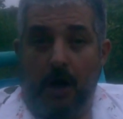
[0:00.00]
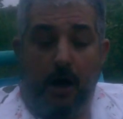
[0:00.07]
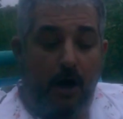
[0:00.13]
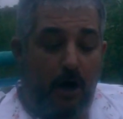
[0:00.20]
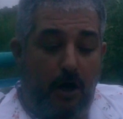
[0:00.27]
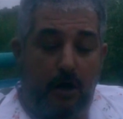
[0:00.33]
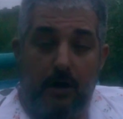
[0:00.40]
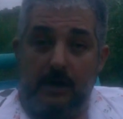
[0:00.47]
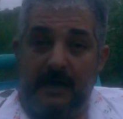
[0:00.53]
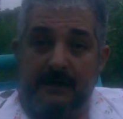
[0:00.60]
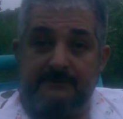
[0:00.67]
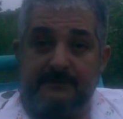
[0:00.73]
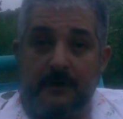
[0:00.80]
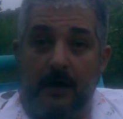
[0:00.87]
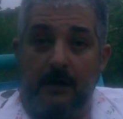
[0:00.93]
all
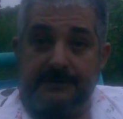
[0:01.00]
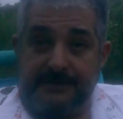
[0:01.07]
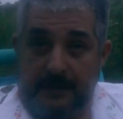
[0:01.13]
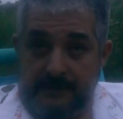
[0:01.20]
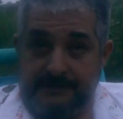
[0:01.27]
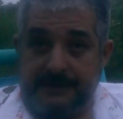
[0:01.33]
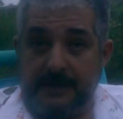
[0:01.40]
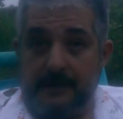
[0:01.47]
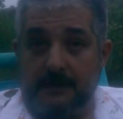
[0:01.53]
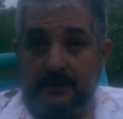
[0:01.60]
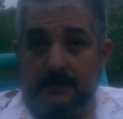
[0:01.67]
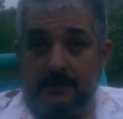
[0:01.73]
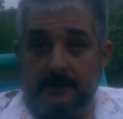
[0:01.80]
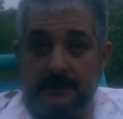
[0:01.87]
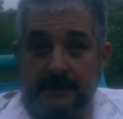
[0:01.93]
have gone
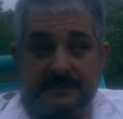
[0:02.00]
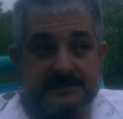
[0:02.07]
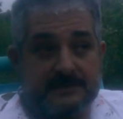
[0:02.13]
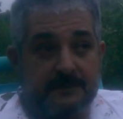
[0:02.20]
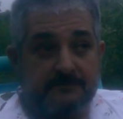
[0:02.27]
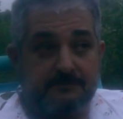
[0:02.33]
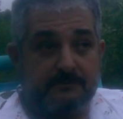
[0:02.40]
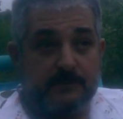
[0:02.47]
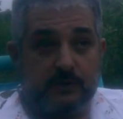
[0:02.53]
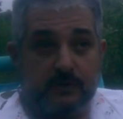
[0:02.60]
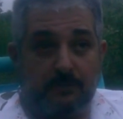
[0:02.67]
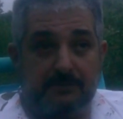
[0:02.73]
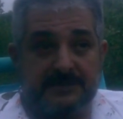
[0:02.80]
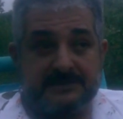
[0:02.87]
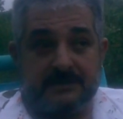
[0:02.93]
downhill except, you
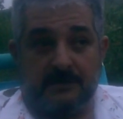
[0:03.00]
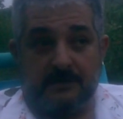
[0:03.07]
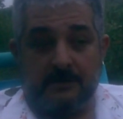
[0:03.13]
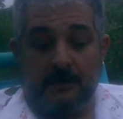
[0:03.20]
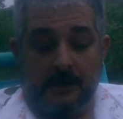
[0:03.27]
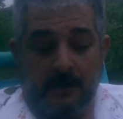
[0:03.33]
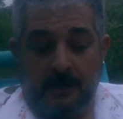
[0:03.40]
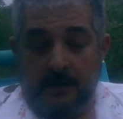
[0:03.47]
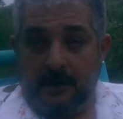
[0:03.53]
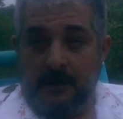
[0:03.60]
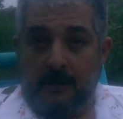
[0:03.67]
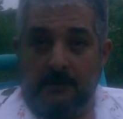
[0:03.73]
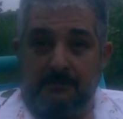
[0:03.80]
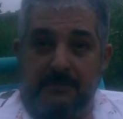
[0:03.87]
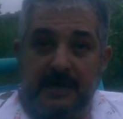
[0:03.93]
know, Mr.
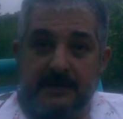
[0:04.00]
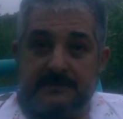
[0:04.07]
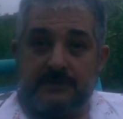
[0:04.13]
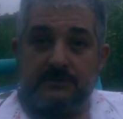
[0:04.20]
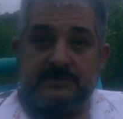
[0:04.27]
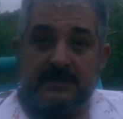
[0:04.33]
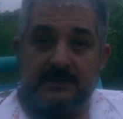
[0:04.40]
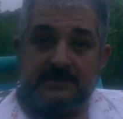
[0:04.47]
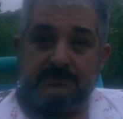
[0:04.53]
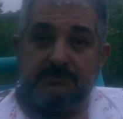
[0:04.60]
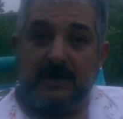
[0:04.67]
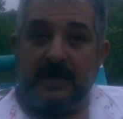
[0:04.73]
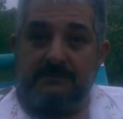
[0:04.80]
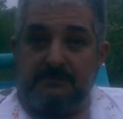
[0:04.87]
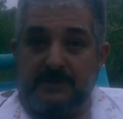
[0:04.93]
Bezos
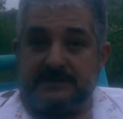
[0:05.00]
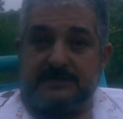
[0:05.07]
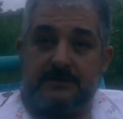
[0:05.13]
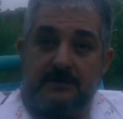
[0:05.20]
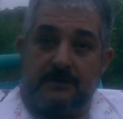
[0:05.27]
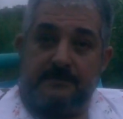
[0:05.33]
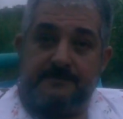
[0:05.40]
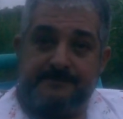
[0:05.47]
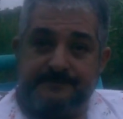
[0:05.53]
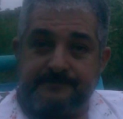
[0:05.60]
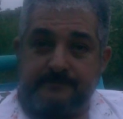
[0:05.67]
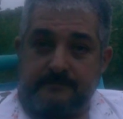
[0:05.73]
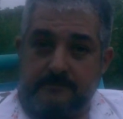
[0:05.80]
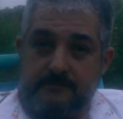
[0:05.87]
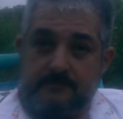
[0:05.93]
and Mr.
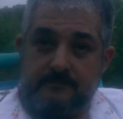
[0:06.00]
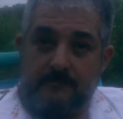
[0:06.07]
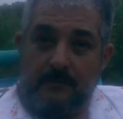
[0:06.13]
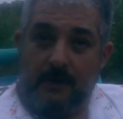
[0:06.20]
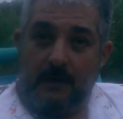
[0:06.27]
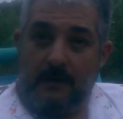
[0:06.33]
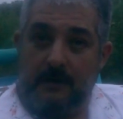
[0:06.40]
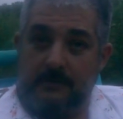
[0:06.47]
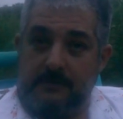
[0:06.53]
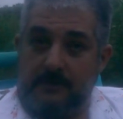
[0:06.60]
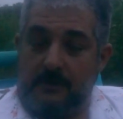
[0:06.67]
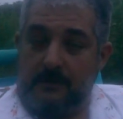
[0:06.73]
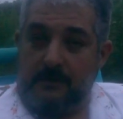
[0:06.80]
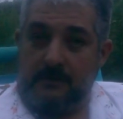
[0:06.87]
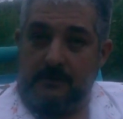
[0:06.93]
you
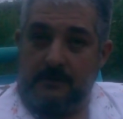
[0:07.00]
know,